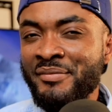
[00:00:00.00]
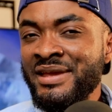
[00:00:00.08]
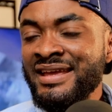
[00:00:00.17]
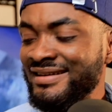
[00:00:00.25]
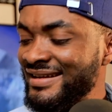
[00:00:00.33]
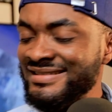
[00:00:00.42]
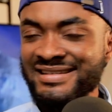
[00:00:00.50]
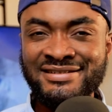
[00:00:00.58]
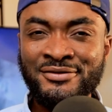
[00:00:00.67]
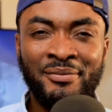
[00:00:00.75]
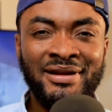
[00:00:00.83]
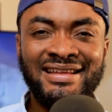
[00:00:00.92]
For me, this
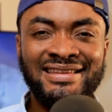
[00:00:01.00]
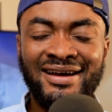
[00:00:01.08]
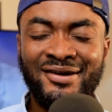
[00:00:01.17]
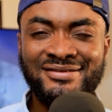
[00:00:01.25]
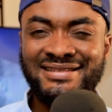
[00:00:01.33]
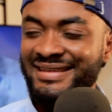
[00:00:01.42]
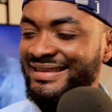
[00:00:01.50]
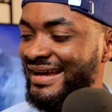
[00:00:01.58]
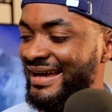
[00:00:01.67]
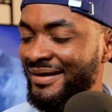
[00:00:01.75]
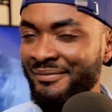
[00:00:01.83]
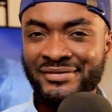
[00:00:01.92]
just normally tells the
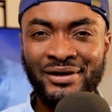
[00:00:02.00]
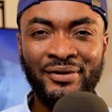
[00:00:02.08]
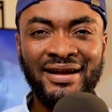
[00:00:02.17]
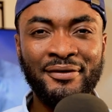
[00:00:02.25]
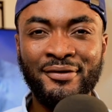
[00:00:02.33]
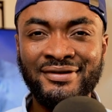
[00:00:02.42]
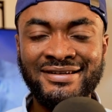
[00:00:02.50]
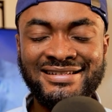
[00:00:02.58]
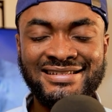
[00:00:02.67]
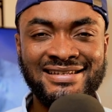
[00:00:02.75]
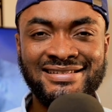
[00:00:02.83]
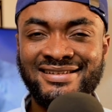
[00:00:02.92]
time, the weather
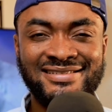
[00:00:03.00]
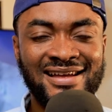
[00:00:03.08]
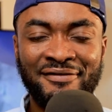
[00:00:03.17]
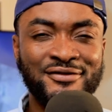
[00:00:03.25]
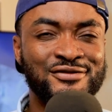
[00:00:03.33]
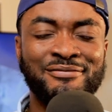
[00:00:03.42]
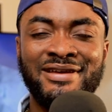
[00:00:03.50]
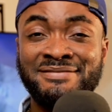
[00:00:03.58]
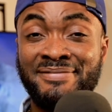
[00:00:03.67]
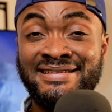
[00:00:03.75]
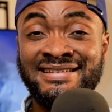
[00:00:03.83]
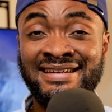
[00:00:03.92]
conditions and stuff you should be
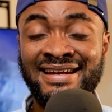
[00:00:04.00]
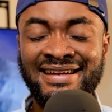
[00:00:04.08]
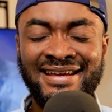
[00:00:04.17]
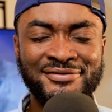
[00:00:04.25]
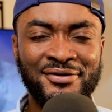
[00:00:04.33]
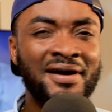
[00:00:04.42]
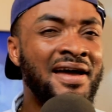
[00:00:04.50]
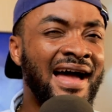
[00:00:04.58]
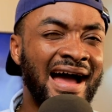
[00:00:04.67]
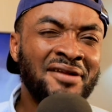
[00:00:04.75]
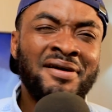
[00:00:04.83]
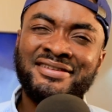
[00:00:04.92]
expecting in a day, so
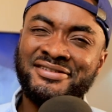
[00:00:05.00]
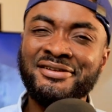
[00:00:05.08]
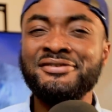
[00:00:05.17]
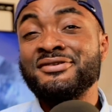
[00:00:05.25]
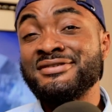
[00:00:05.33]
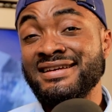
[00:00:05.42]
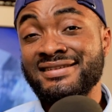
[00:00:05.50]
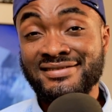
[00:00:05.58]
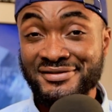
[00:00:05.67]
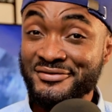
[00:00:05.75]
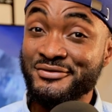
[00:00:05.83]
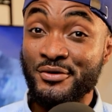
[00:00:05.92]
I don't actually use
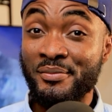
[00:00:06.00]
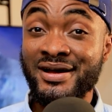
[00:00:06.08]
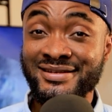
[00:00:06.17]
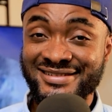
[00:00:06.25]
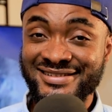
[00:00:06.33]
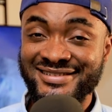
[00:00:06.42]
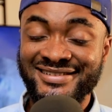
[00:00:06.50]
it so much.